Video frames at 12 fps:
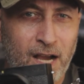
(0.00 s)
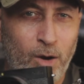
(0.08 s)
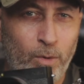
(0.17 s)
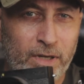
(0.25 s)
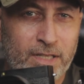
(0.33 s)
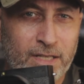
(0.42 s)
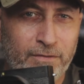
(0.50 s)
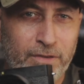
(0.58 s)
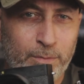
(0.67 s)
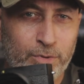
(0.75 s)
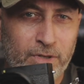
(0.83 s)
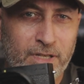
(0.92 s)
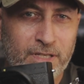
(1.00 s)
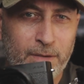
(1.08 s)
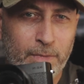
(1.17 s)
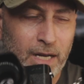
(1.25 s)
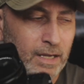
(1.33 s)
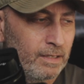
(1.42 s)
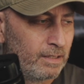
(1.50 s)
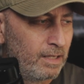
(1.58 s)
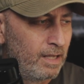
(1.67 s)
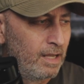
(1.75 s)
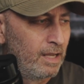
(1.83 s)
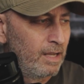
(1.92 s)
pretty similar,
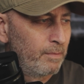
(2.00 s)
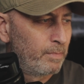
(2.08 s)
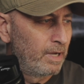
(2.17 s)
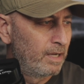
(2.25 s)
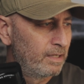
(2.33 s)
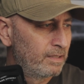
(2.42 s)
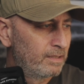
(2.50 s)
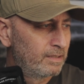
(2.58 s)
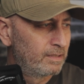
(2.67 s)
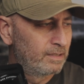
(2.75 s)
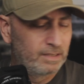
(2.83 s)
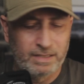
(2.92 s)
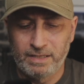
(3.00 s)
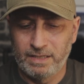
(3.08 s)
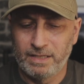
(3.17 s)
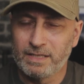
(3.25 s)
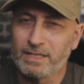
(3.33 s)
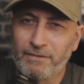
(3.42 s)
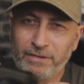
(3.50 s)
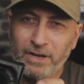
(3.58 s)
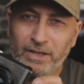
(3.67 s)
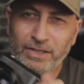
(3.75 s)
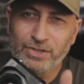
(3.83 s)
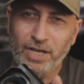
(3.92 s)
but something I
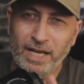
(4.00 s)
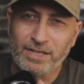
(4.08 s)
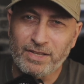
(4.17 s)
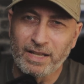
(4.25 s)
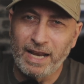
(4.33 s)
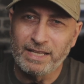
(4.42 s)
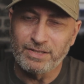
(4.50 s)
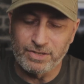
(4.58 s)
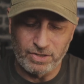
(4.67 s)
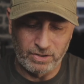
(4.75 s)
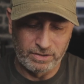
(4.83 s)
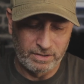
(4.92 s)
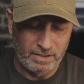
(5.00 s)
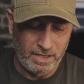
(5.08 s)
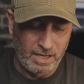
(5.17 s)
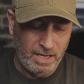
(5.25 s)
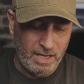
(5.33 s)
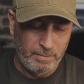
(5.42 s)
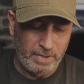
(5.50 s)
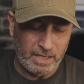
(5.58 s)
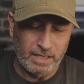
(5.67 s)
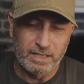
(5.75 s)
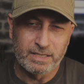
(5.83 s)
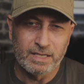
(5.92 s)
could change the lenses on,
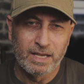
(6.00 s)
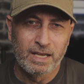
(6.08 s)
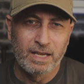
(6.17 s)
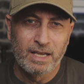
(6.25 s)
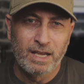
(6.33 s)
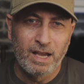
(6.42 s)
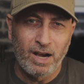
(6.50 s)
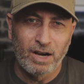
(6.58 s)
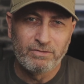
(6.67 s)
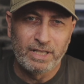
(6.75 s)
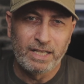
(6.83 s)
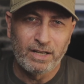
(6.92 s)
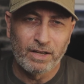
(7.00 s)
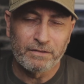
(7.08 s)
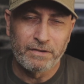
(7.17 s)
because I really like